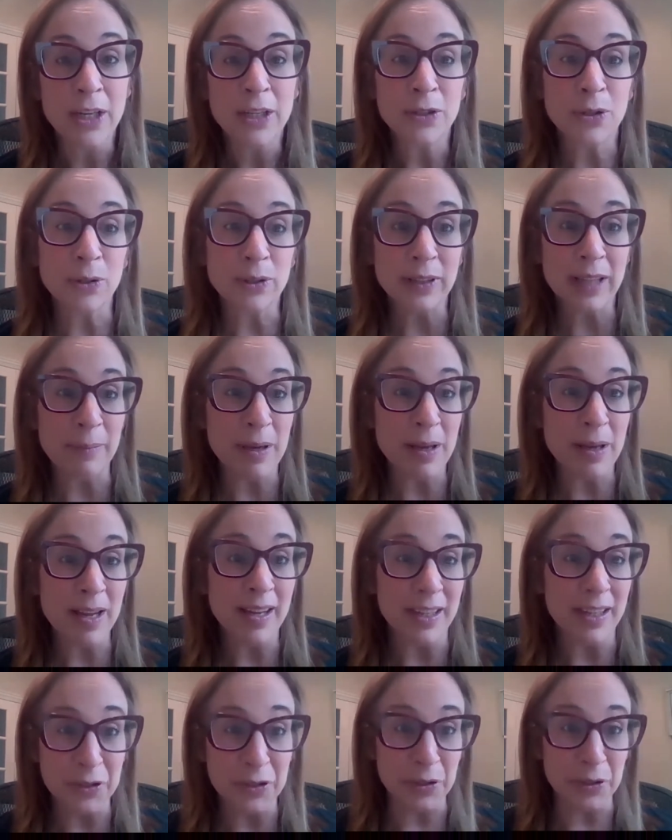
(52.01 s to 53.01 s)
So let me
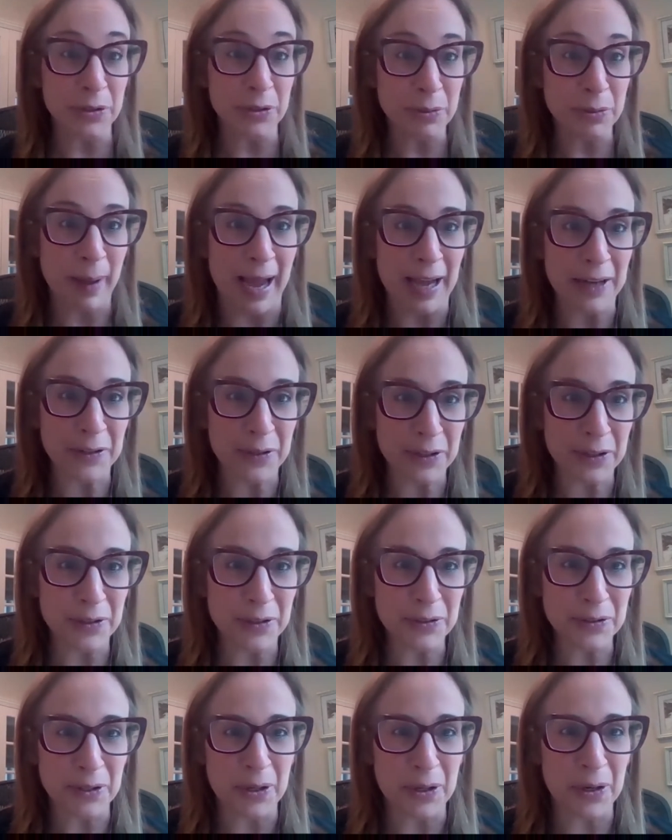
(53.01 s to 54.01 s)
introduce Patrick to
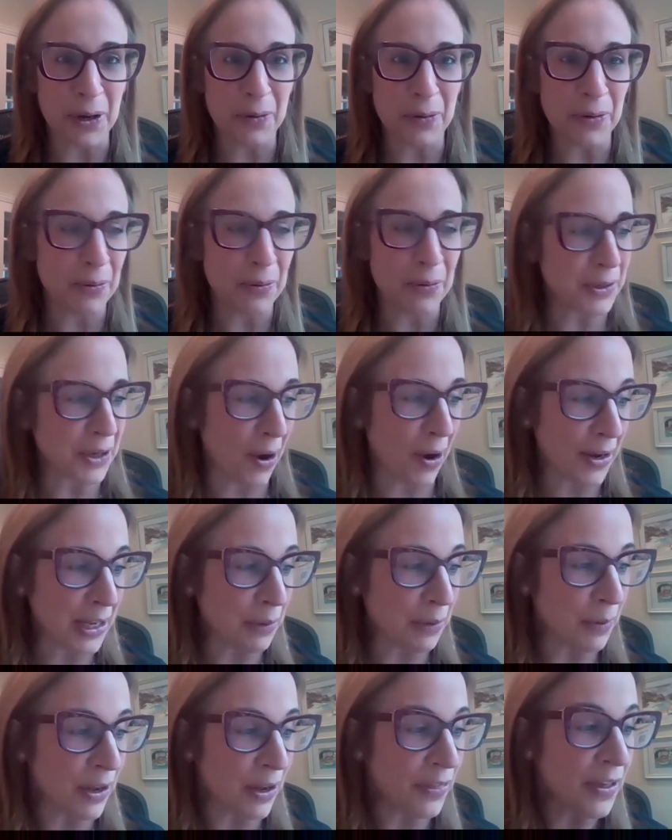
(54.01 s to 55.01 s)
you so you know who we're
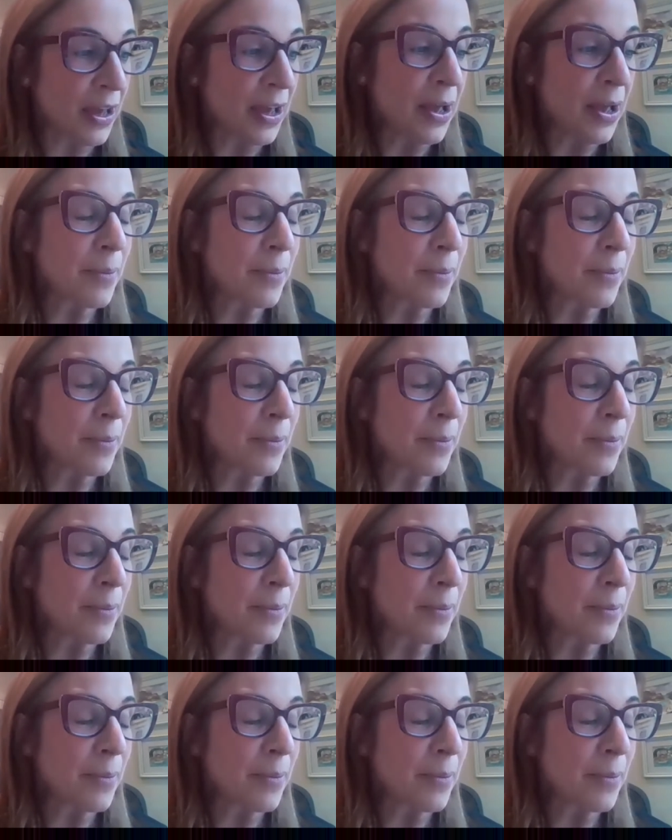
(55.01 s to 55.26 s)
talking with.